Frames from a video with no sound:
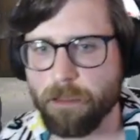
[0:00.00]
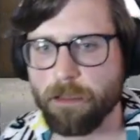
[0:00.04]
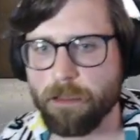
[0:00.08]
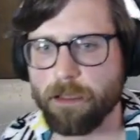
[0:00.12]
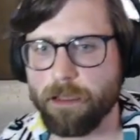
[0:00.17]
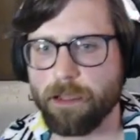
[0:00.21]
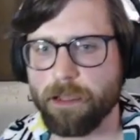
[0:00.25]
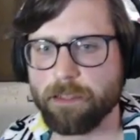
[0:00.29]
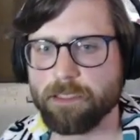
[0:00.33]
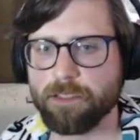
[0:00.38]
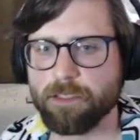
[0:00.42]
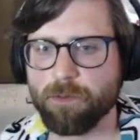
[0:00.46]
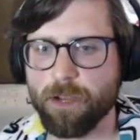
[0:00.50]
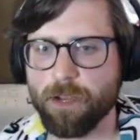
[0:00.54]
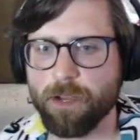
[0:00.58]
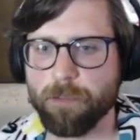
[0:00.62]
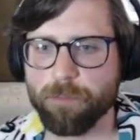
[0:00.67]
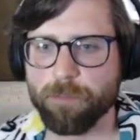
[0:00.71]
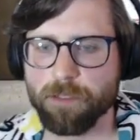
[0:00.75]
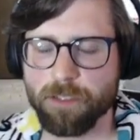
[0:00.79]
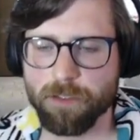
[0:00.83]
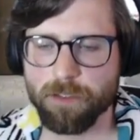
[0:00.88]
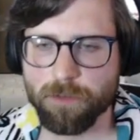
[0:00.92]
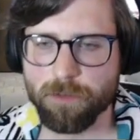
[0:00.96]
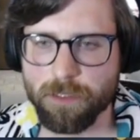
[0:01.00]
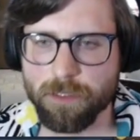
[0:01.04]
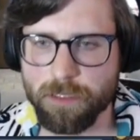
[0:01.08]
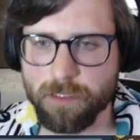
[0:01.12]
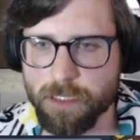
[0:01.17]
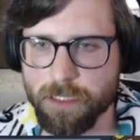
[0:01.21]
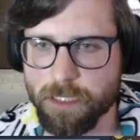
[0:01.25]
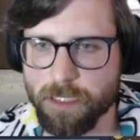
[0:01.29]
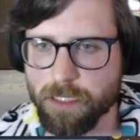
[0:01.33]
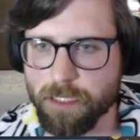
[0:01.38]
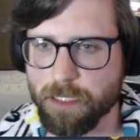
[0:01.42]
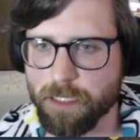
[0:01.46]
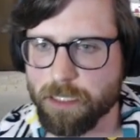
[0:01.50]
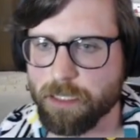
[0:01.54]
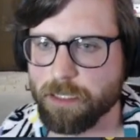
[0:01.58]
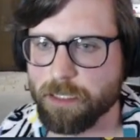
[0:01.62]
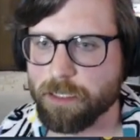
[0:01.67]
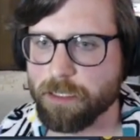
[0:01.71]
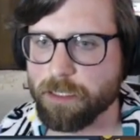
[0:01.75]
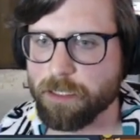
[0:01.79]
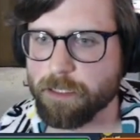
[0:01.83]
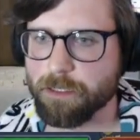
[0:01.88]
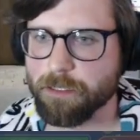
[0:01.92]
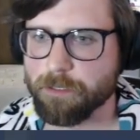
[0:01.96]
I swap into Indeedee
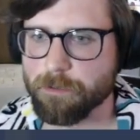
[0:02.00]
here.